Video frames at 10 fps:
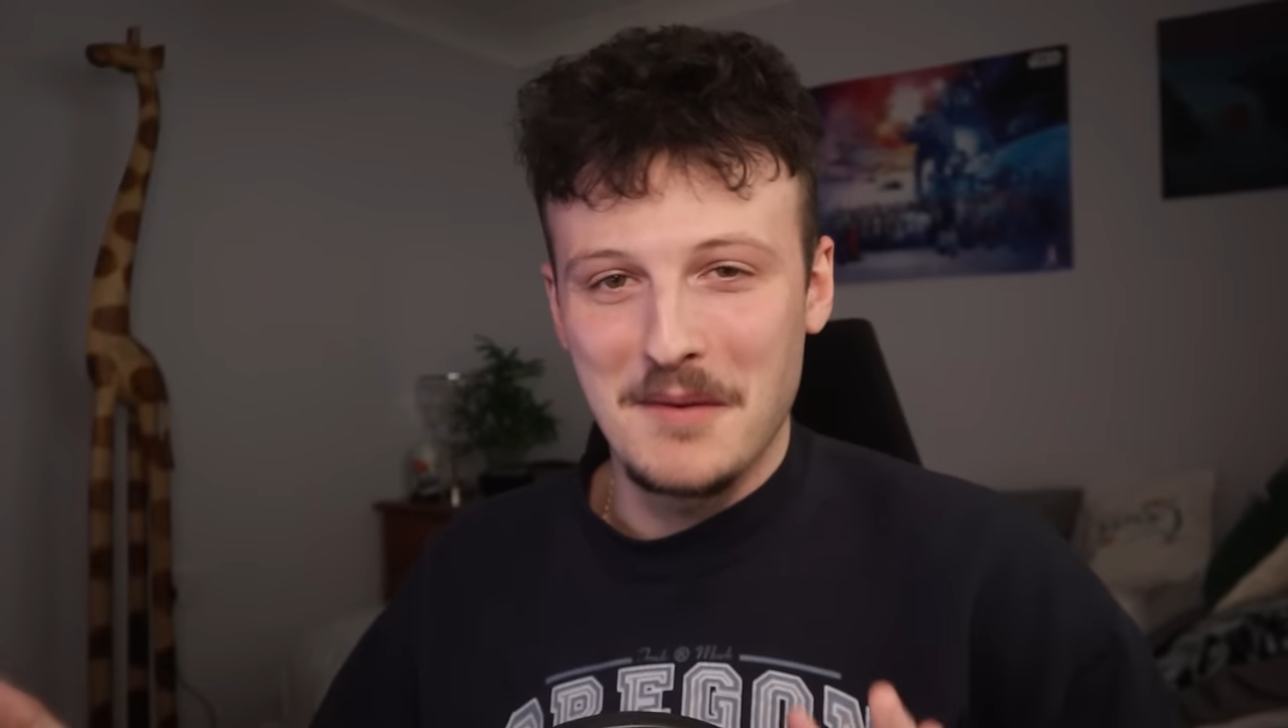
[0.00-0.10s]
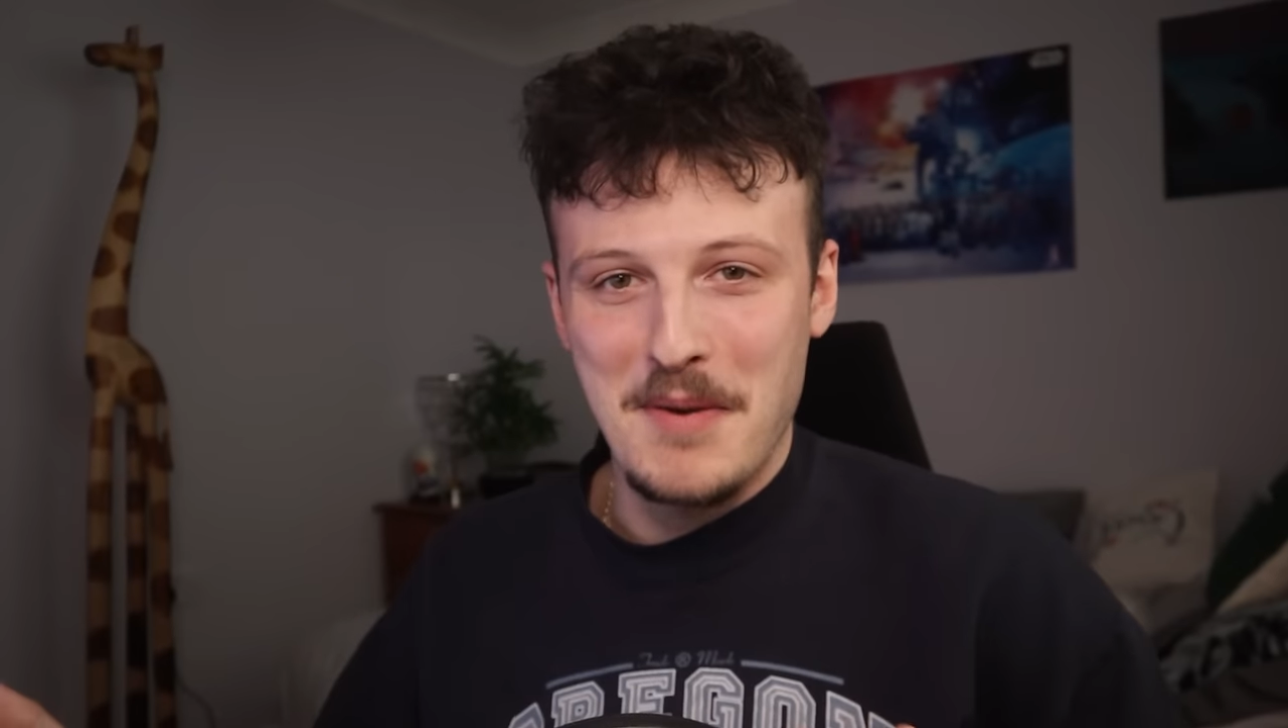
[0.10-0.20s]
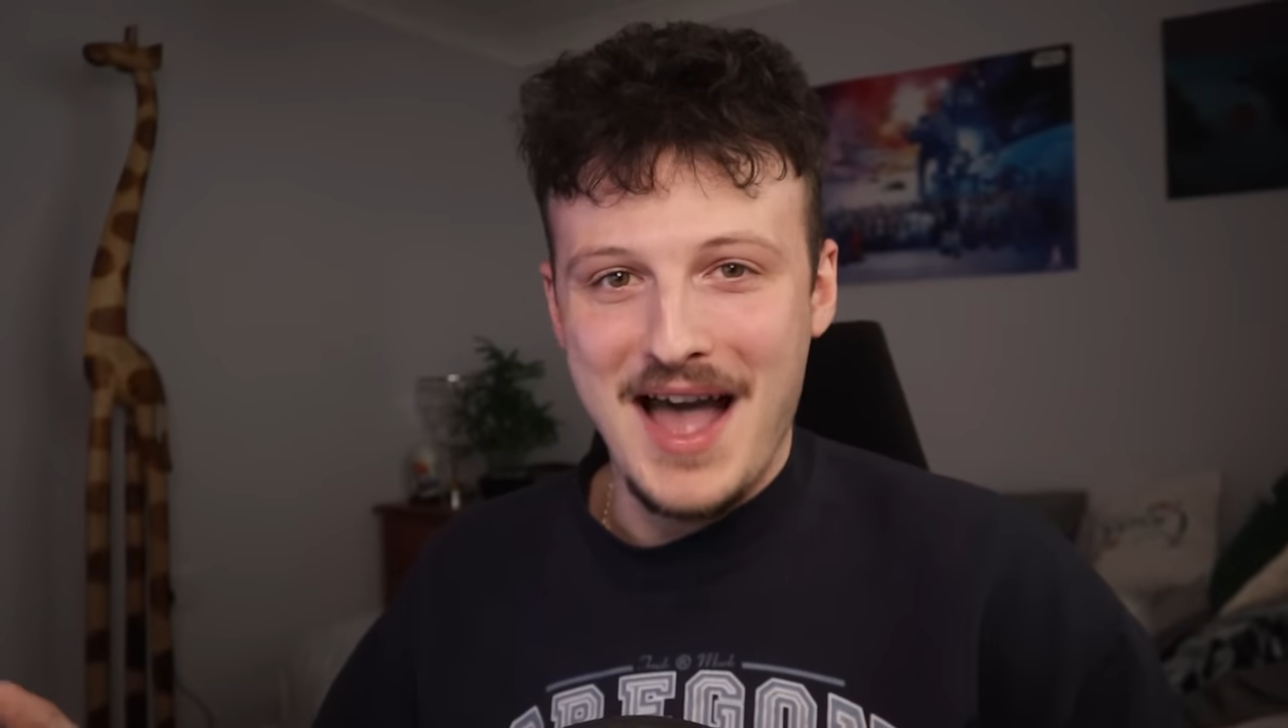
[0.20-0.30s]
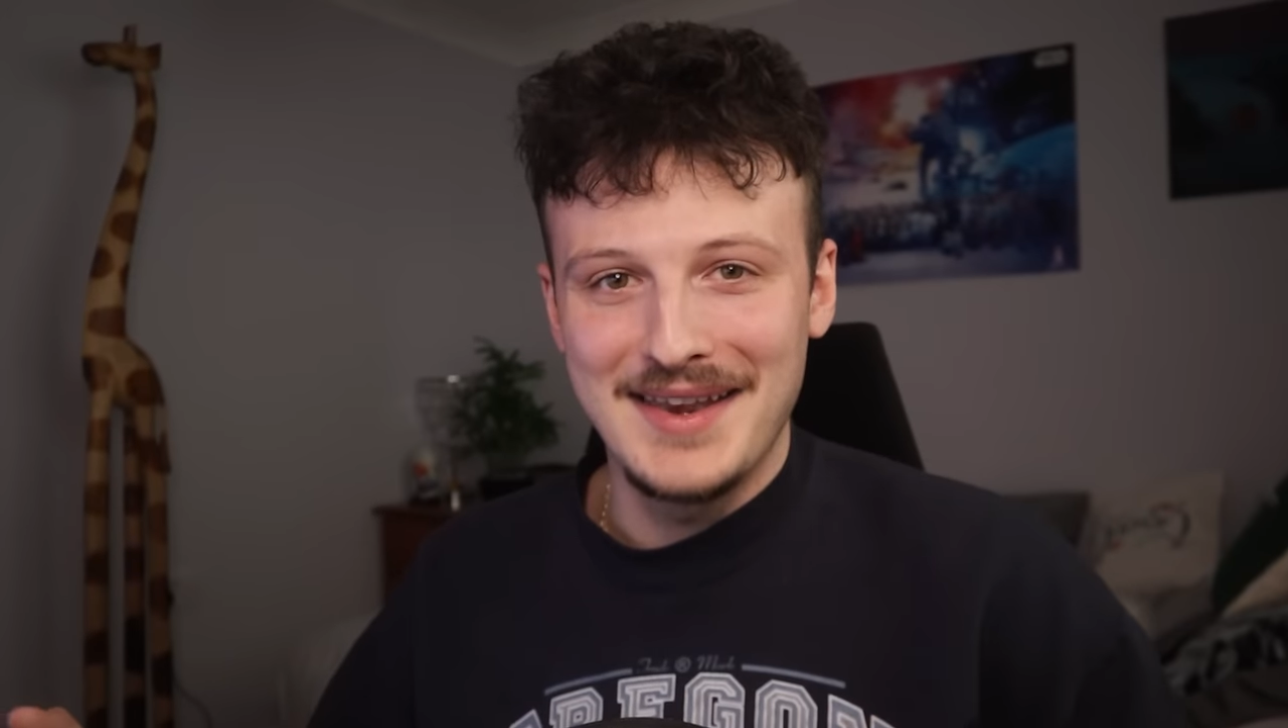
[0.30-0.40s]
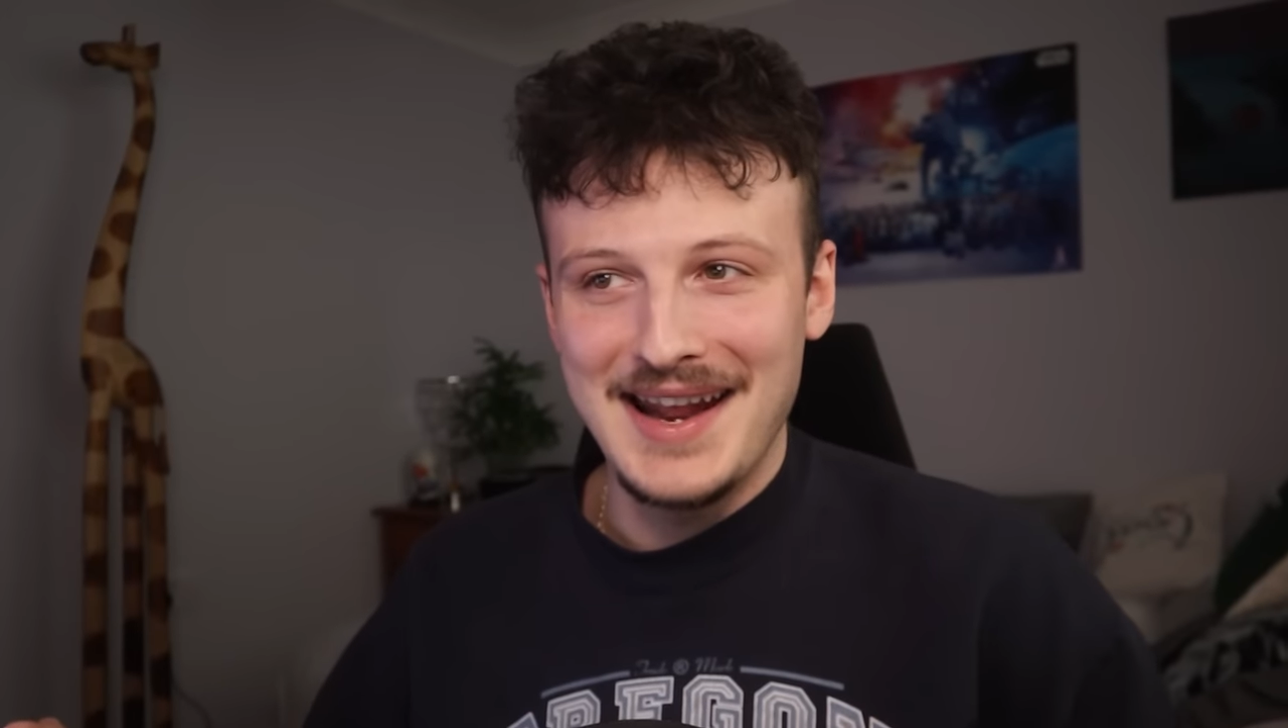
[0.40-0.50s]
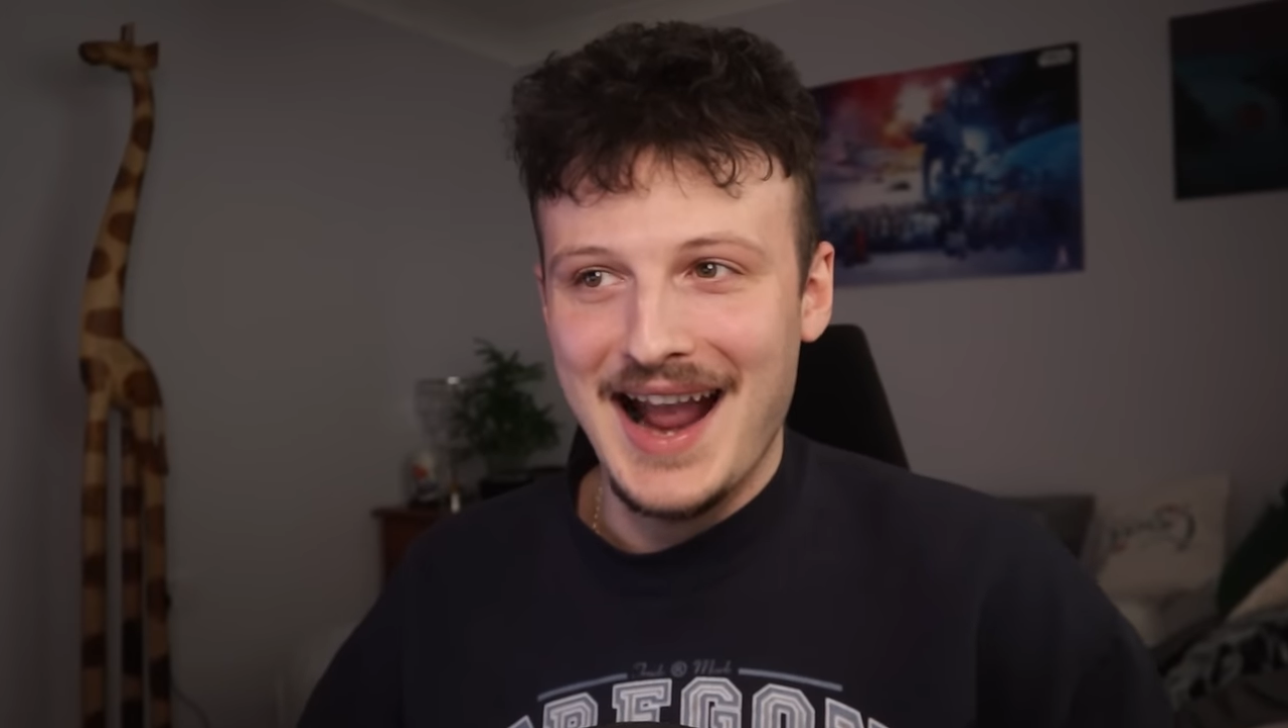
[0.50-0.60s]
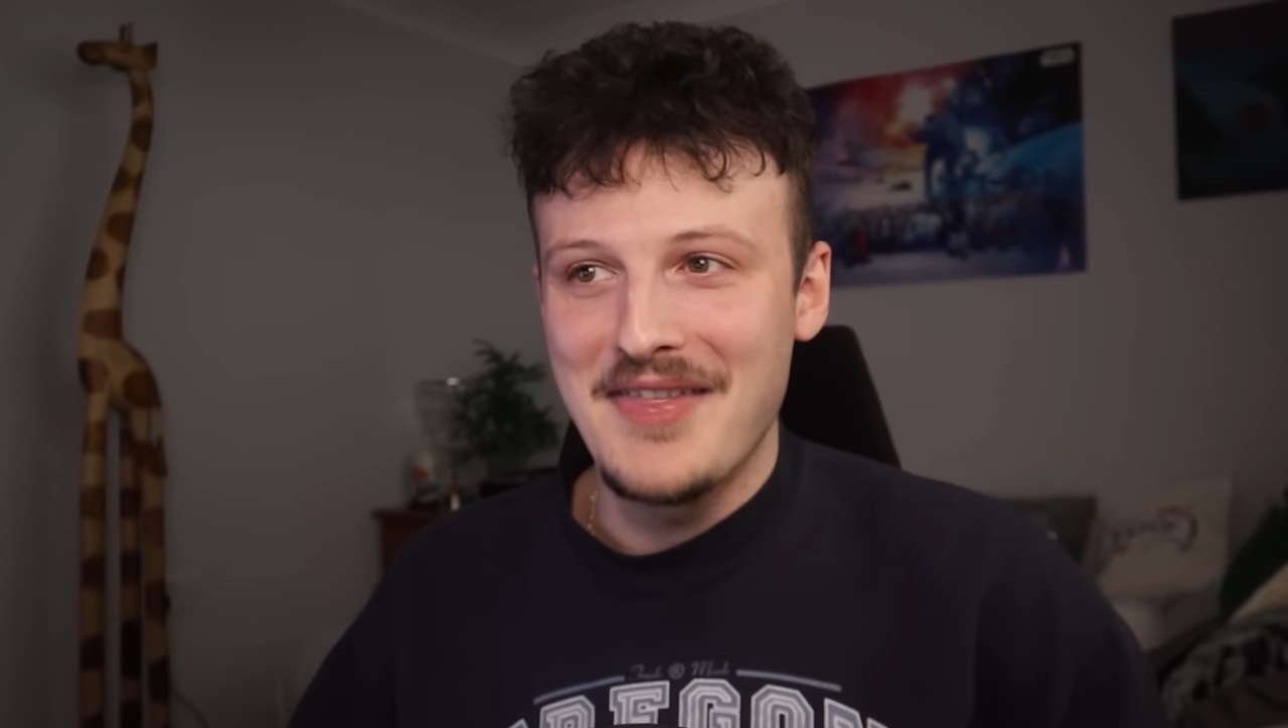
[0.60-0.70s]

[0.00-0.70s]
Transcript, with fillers: to panic,